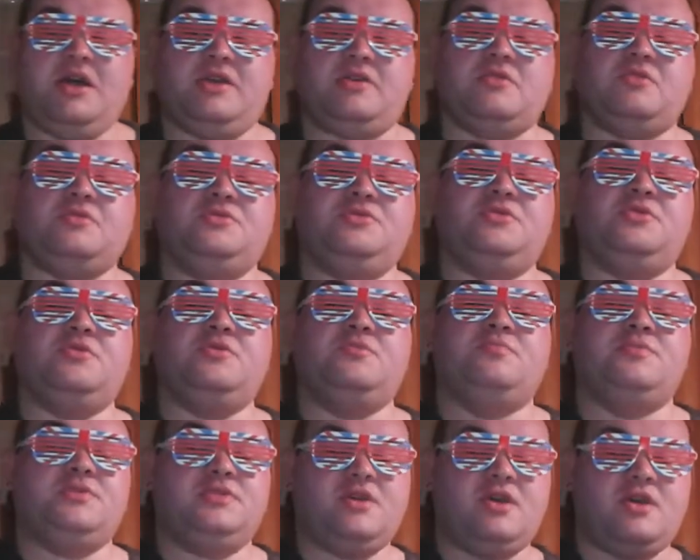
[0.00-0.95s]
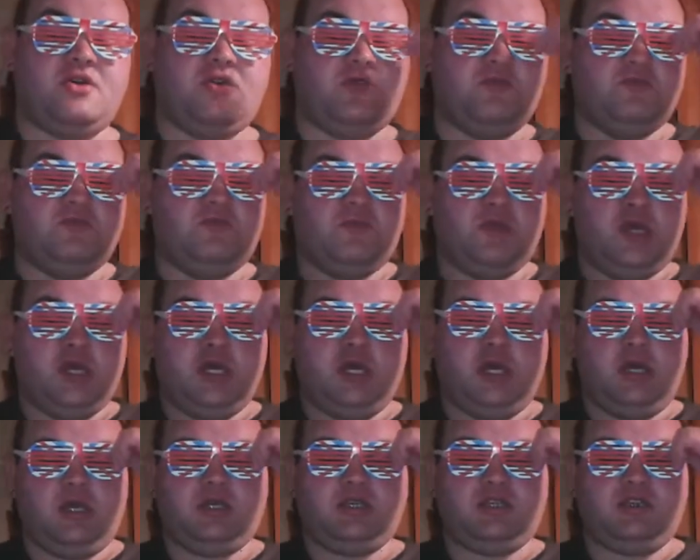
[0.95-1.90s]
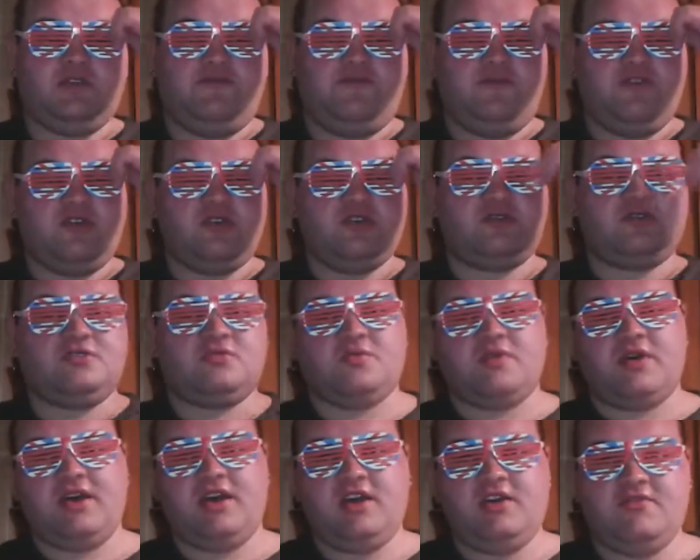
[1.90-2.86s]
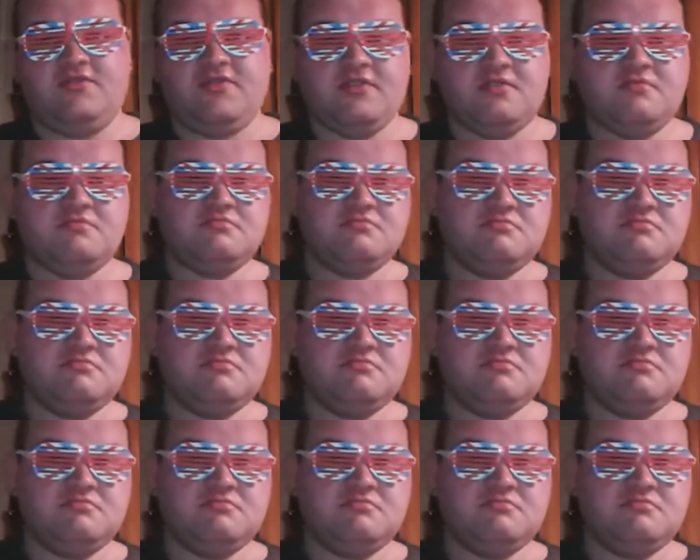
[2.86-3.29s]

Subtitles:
right, YouTube. So, here's the first wave.